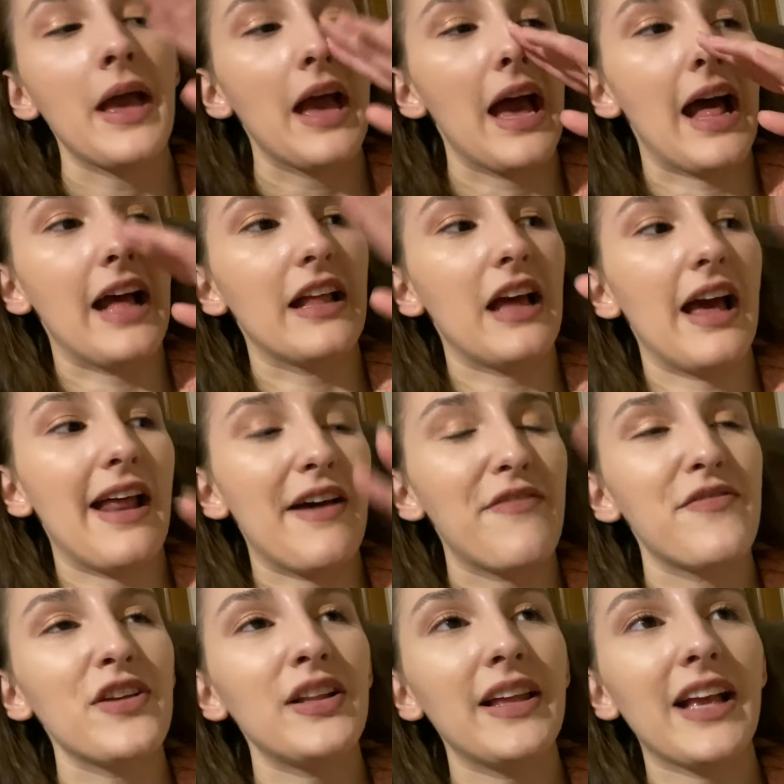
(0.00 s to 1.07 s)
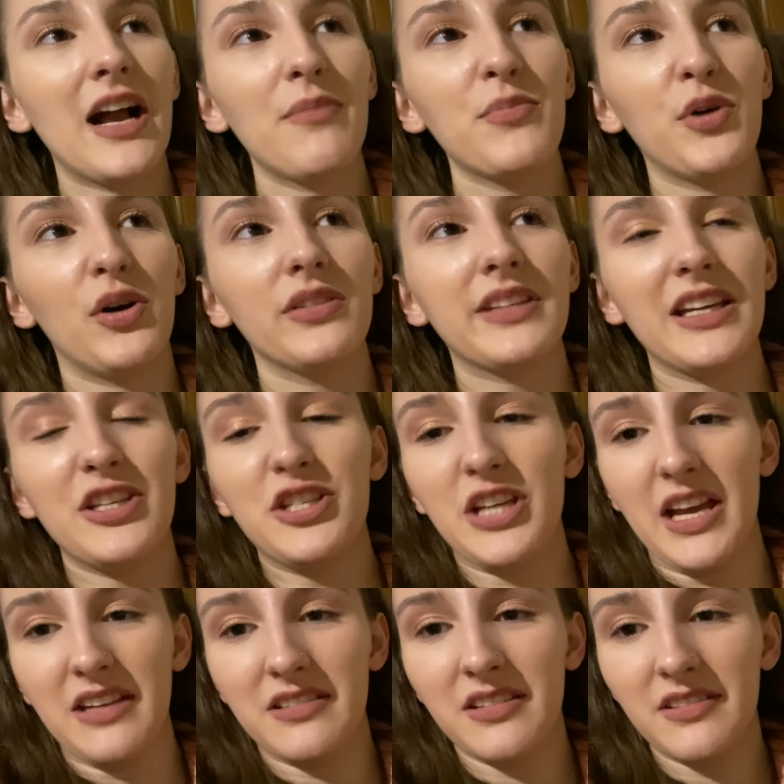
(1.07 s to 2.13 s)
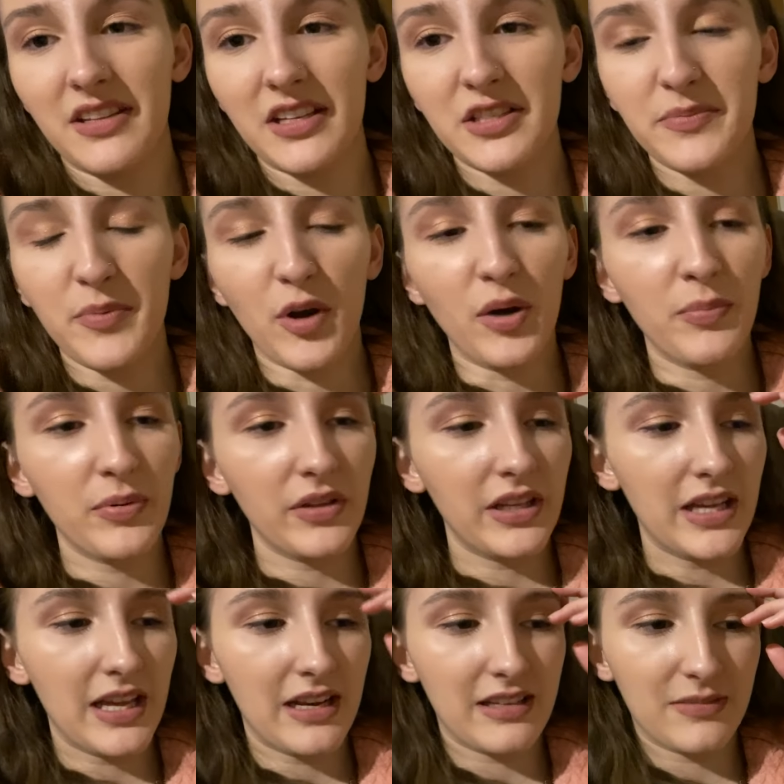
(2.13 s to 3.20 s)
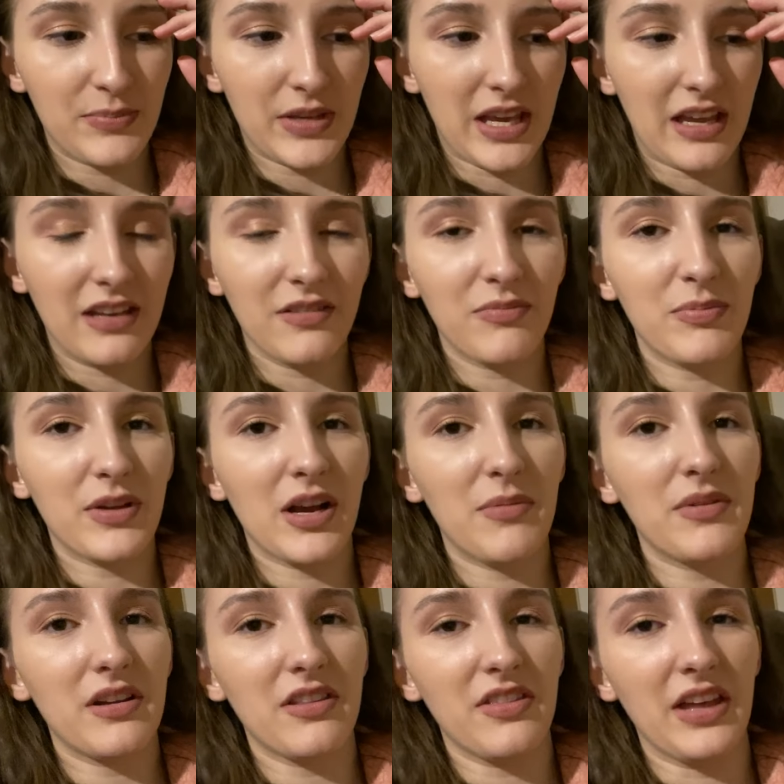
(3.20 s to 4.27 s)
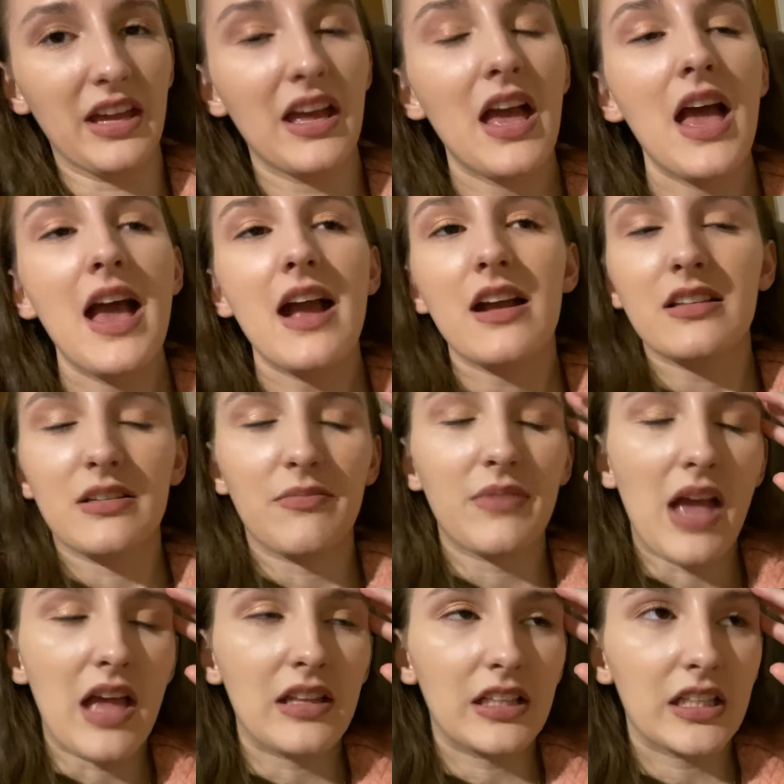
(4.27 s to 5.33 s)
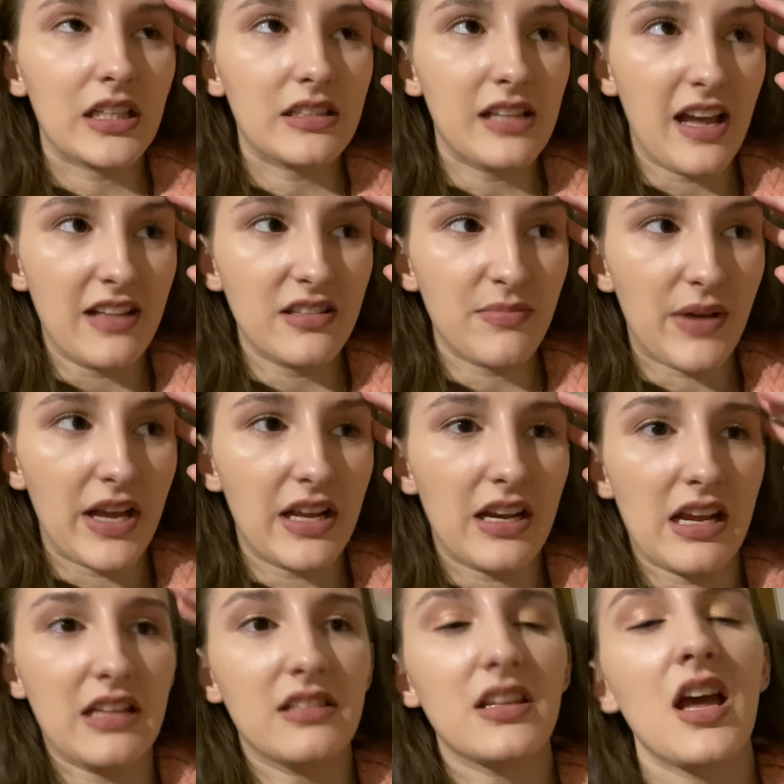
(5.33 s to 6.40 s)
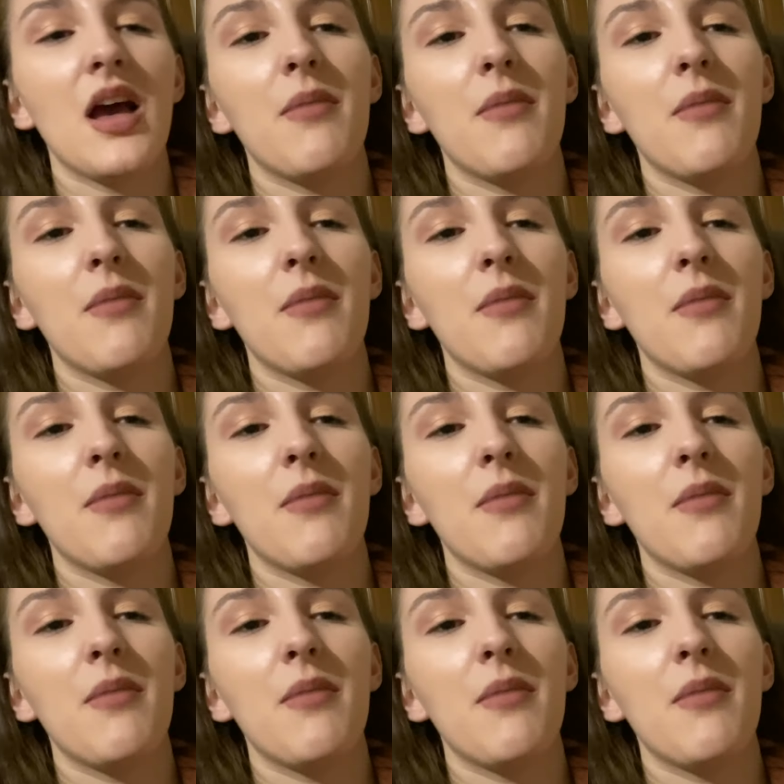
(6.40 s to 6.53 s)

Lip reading: I feel like I'm not digesting things properly, and it's kind of becoming a thing because I'm getting like intense migraines.